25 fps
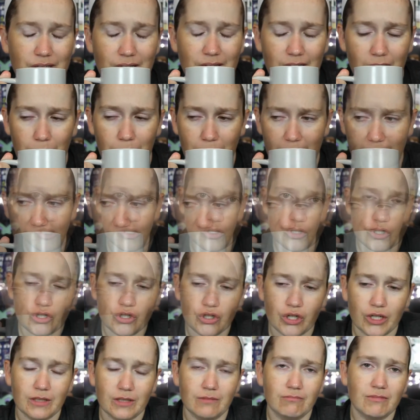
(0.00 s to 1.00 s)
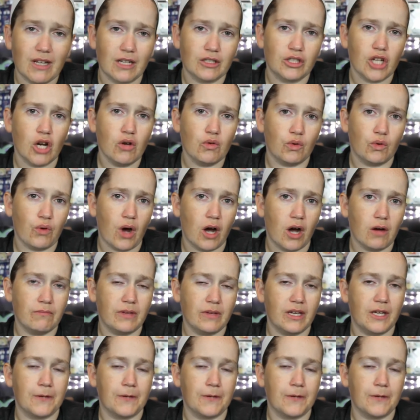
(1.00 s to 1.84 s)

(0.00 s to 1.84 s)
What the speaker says: and then I'll buy him. Should. Now don't quote